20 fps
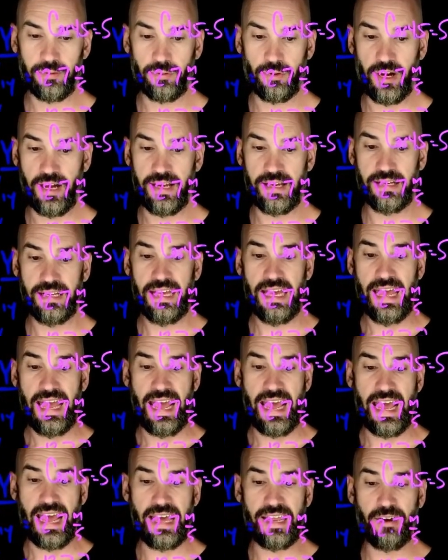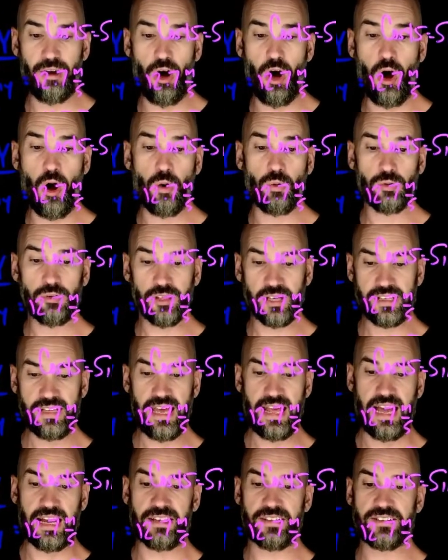right? And, oh, look at
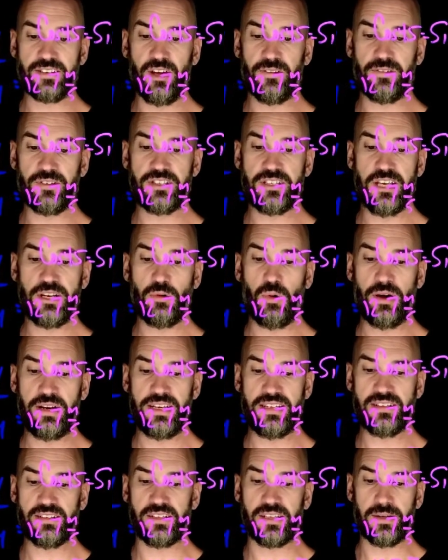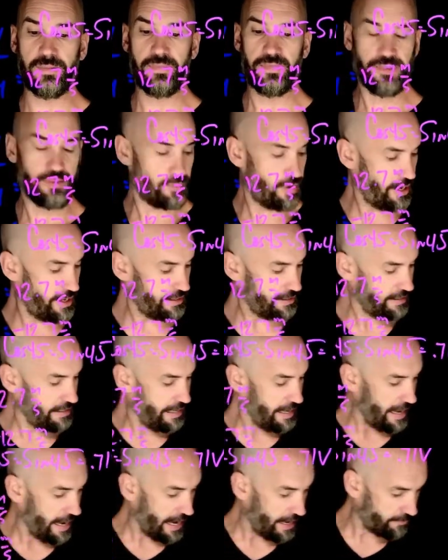that. I could solve for t quite easily, right?
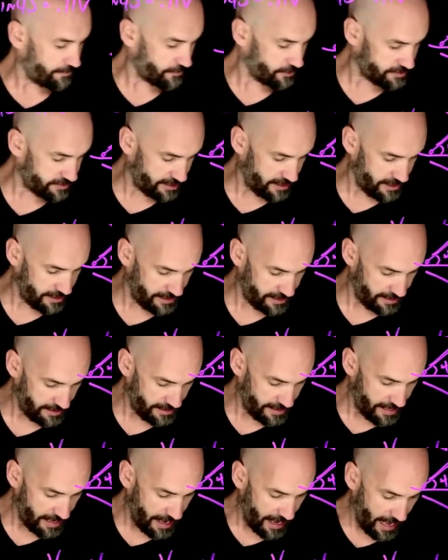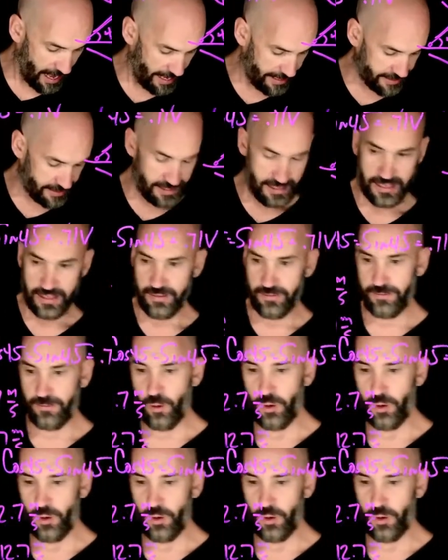And for t, I get